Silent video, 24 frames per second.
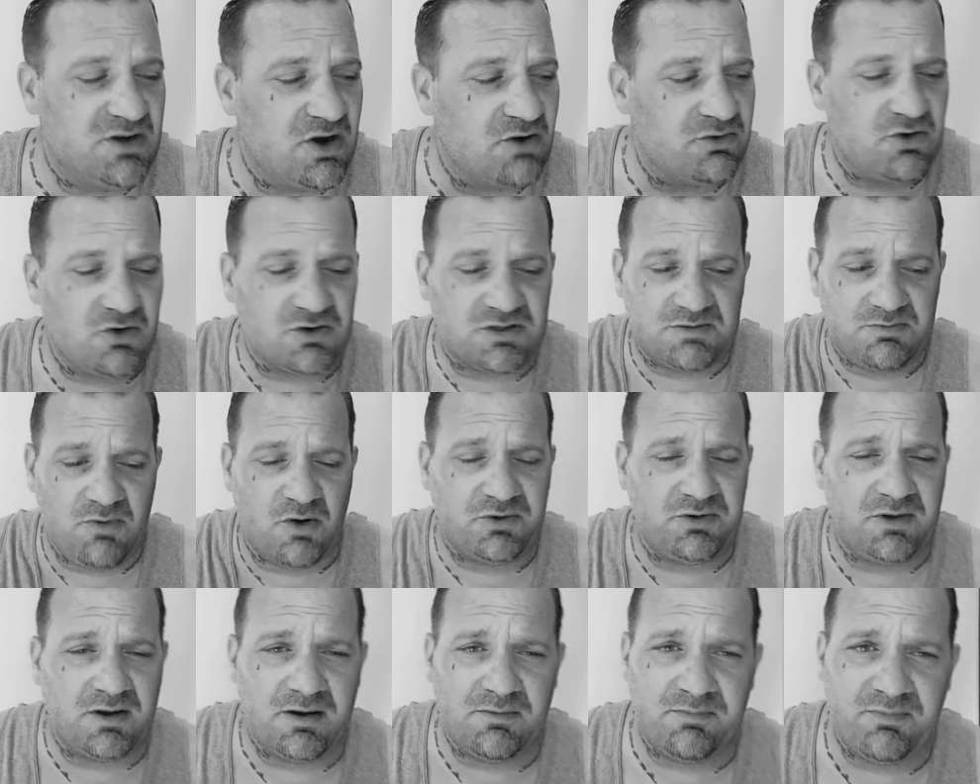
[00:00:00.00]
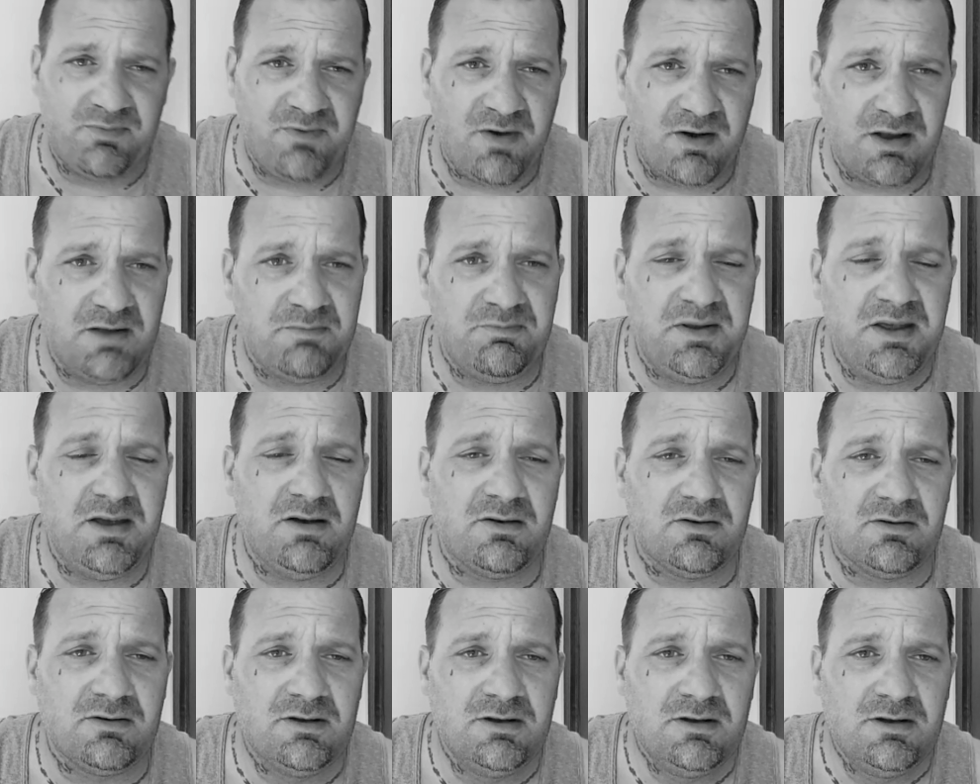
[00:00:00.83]
go smoke their fucking pill.
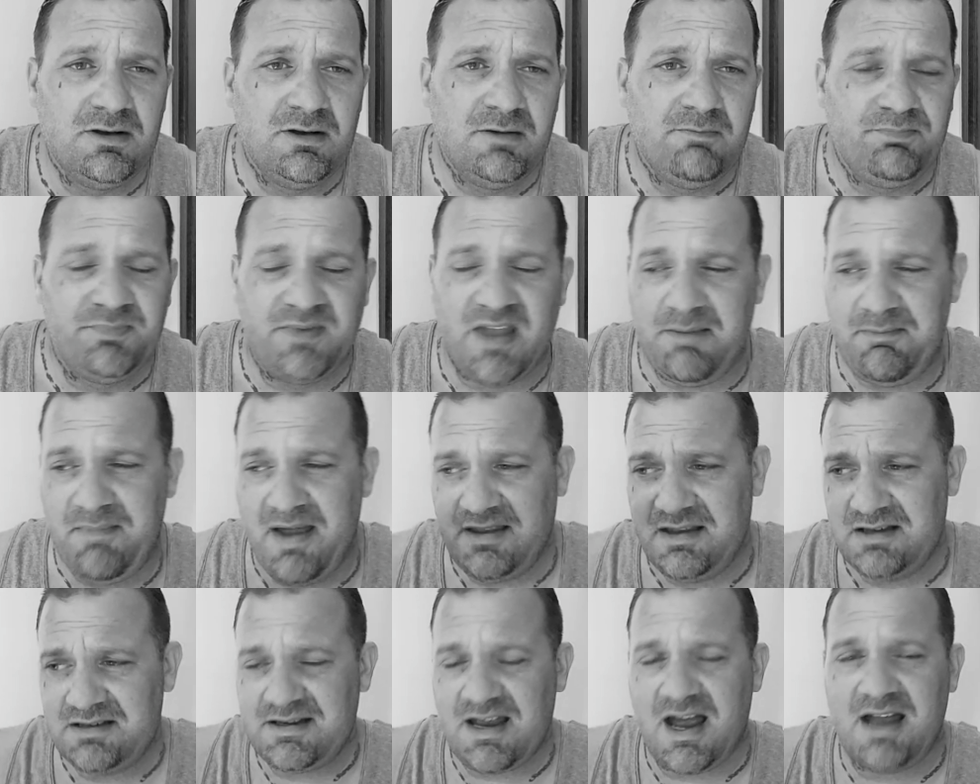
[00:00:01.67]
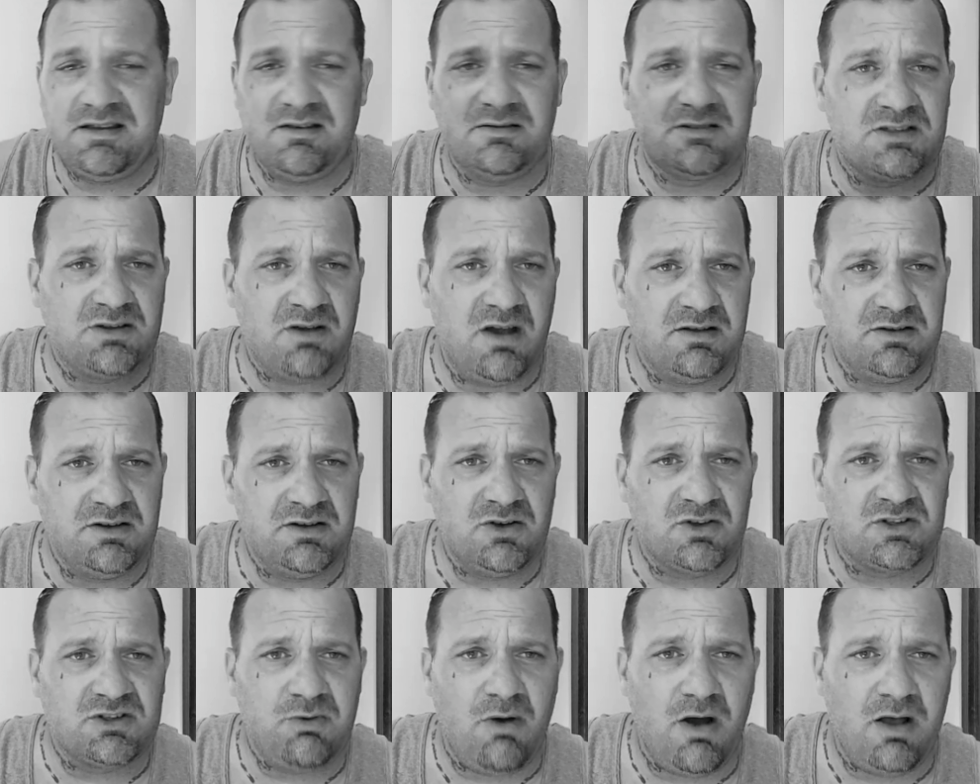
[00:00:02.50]
They may decide to,
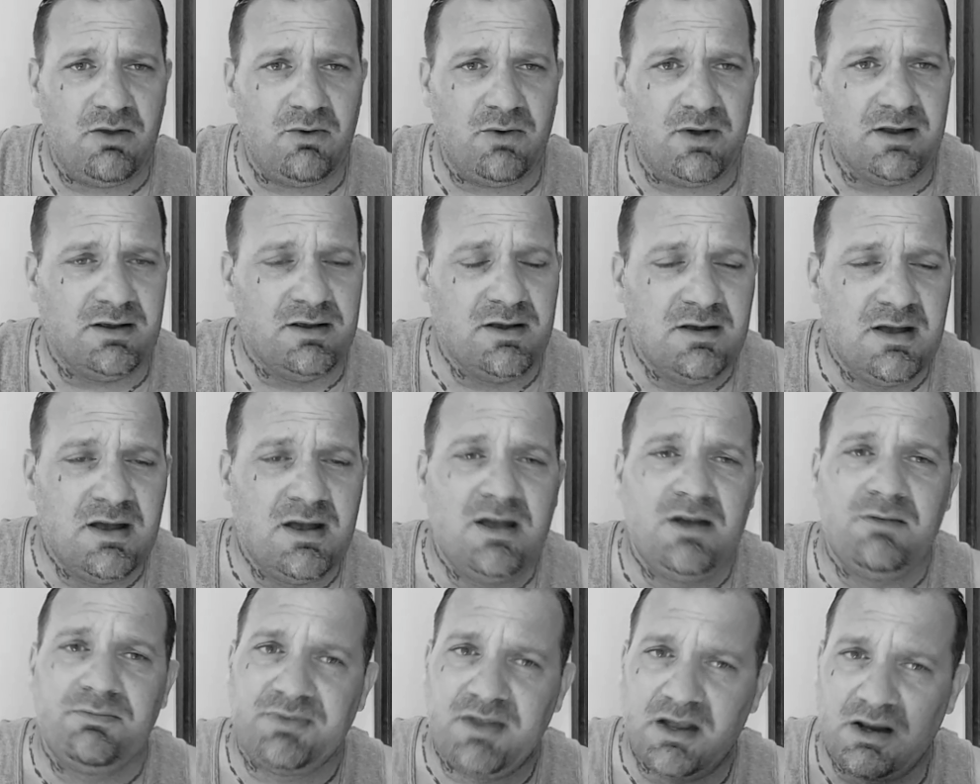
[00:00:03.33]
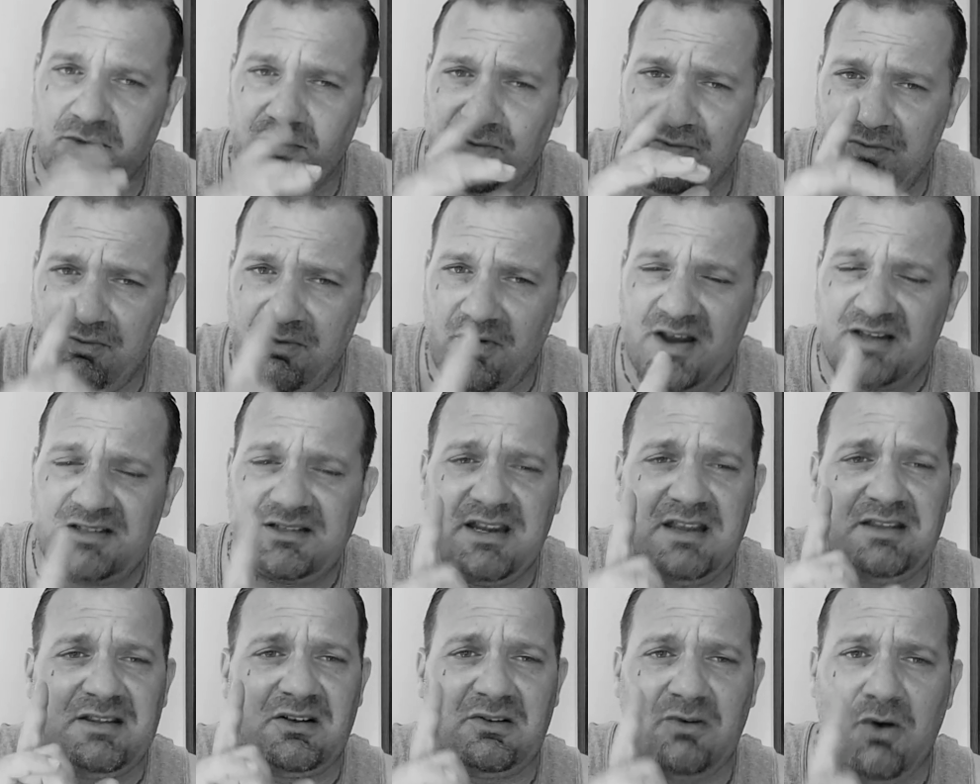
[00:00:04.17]
swallow it. They're
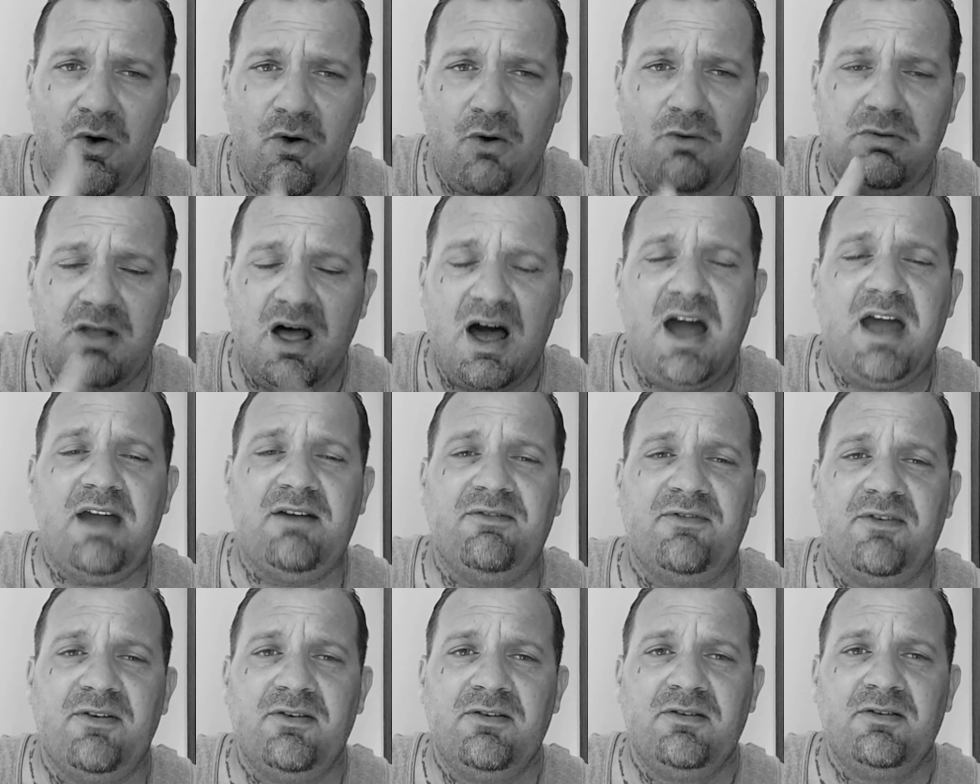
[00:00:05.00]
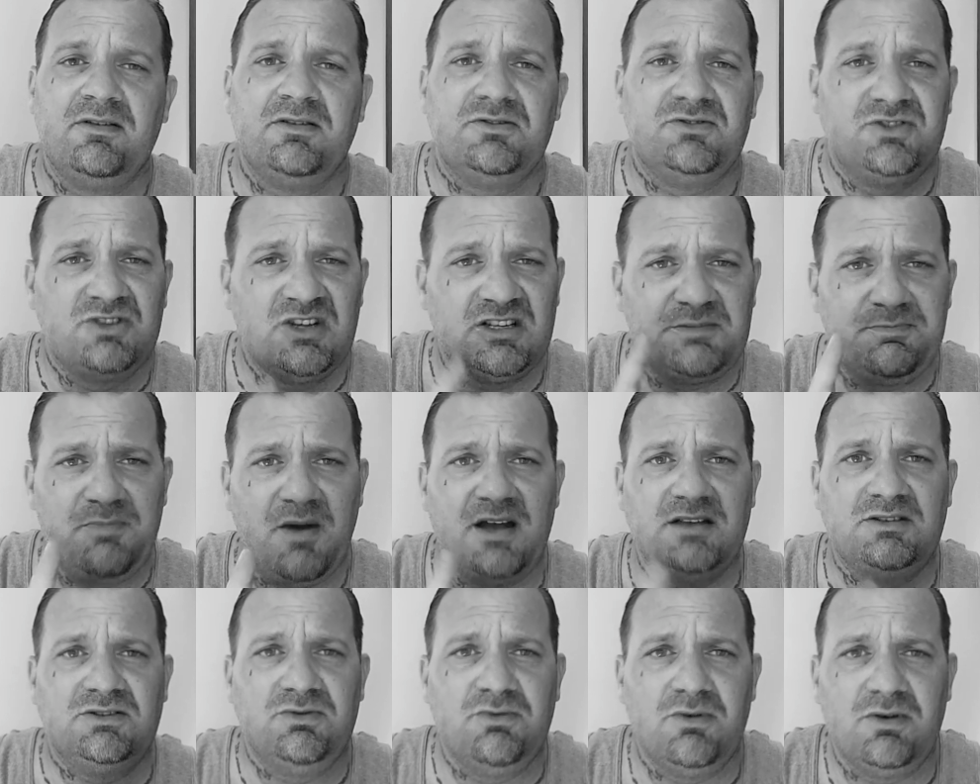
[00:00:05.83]
risking their whole life just by
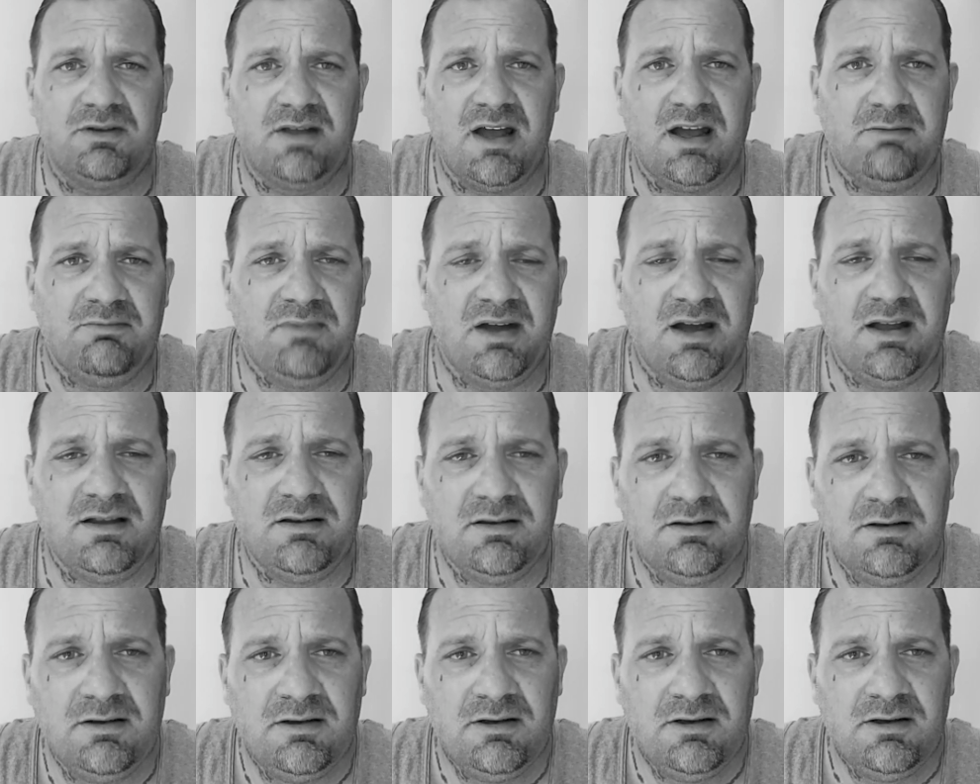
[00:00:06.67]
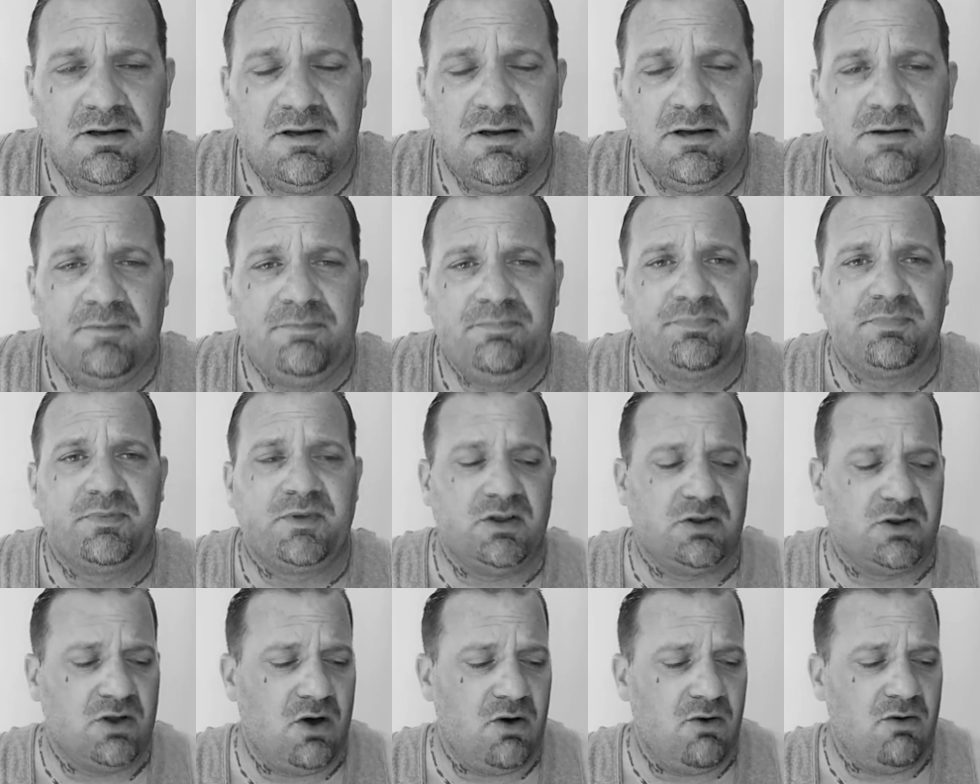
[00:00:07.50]
doing that, man. You
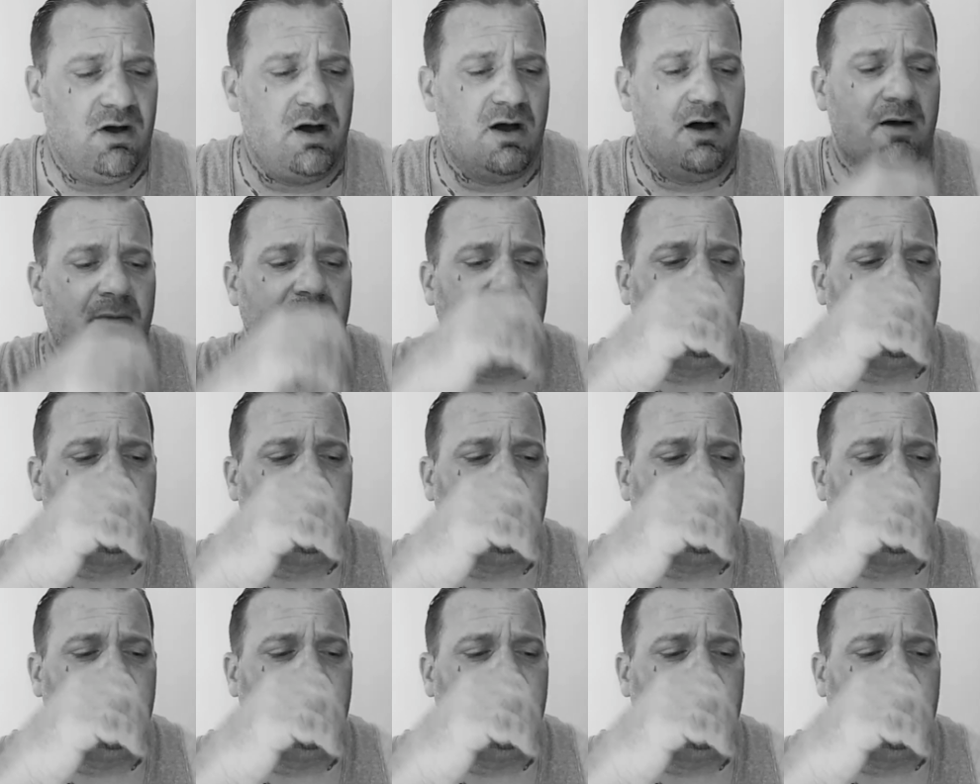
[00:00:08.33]
know,